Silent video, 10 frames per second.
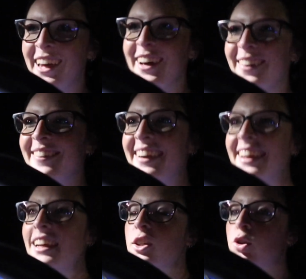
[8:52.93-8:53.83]
though.
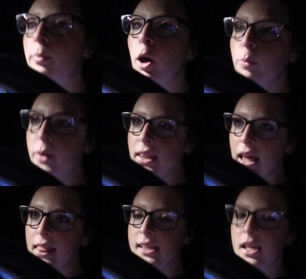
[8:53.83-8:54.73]
So I'm hoping
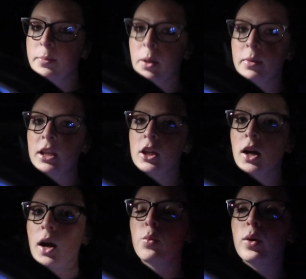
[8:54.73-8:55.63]
that this upcoming
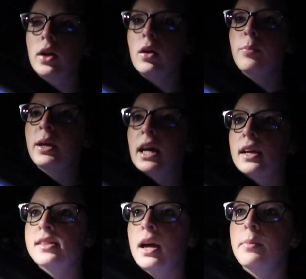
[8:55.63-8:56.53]
year I will
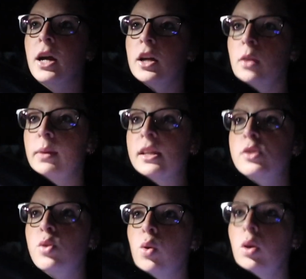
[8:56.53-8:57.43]
because I'm not gonna be in
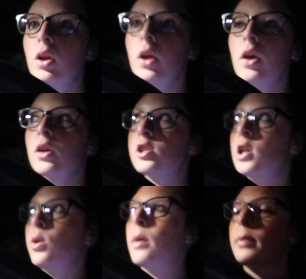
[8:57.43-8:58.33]
school.
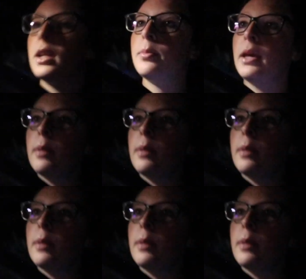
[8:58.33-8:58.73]
So I'm gonna be